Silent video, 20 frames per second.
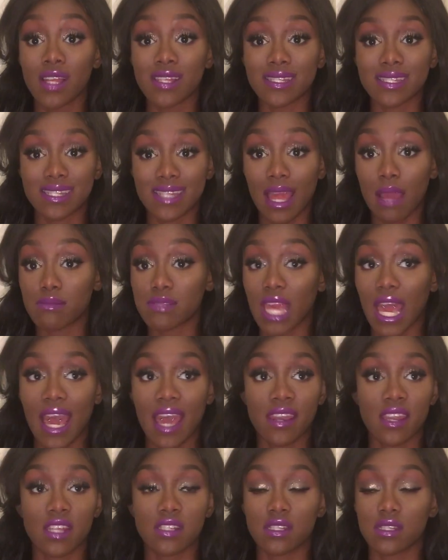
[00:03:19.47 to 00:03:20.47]

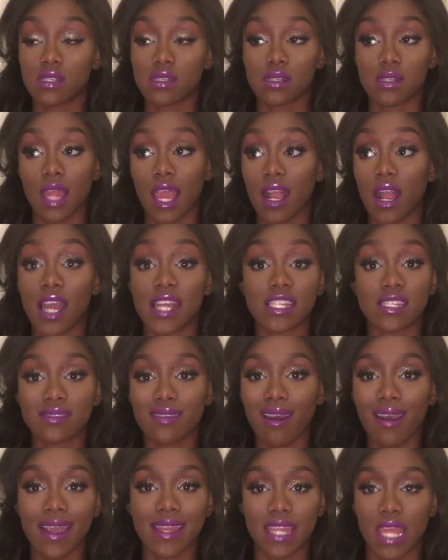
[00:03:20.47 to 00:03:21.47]
Snapchat, and I
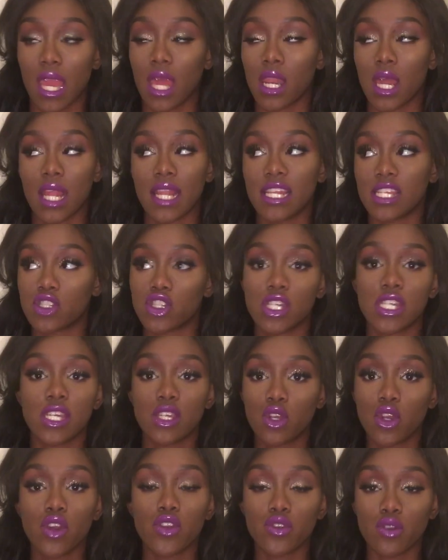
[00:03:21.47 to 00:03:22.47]
started it and I
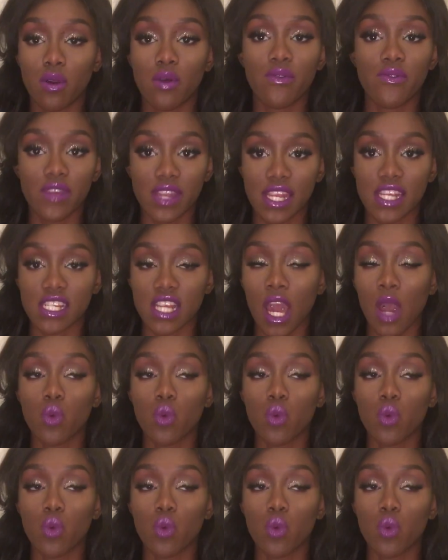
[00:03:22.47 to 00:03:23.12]
literally could not finish.